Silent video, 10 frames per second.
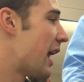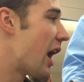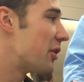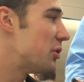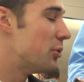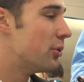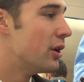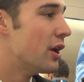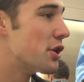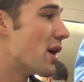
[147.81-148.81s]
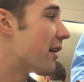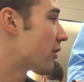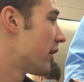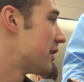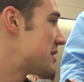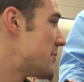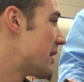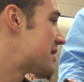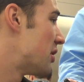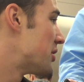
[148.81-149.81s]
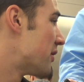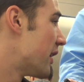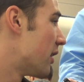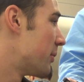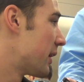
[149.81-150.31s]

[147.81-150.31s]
Now you have to let your teammates know you're there.